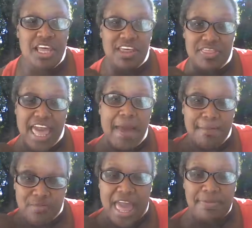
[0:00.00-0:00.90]
that,
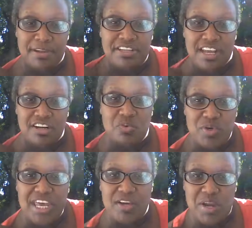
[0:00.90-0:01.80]
that particular
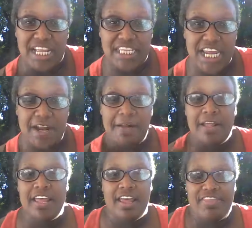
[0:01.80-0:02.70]
wig right there,
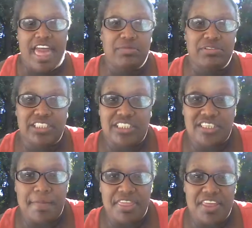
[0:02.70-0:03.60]
that was just
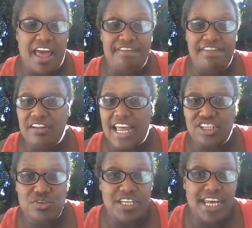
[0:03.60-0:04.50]
something that I felt like
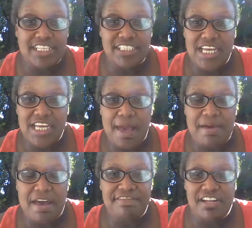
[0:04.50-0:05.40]
doing at the time.
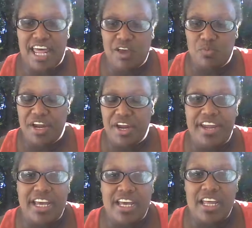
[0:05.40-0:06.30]
I felt like
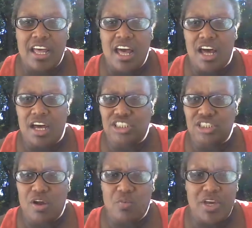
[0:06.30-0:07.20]
wearing a
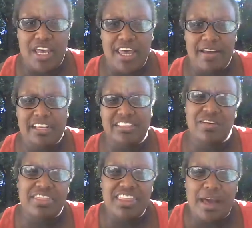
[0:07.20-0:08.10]
short wig. I said,
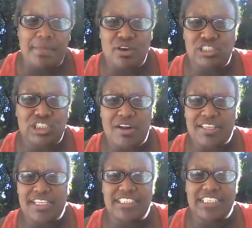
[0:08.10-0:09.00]
well, I think I'm going to go short
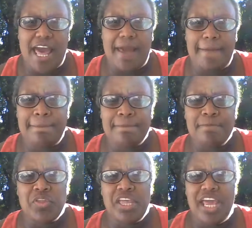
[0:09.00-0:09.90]
this time.
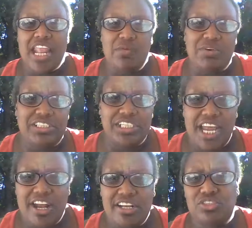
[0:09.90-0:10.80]
And I went to the
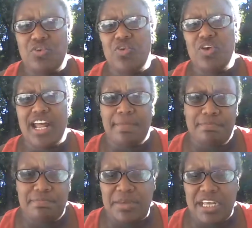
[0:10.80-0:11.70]
hair store and I
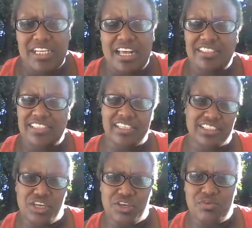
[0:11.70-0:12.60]
picked it. I said, that's
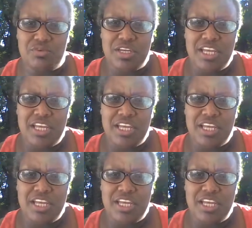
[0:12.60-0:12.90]
cute.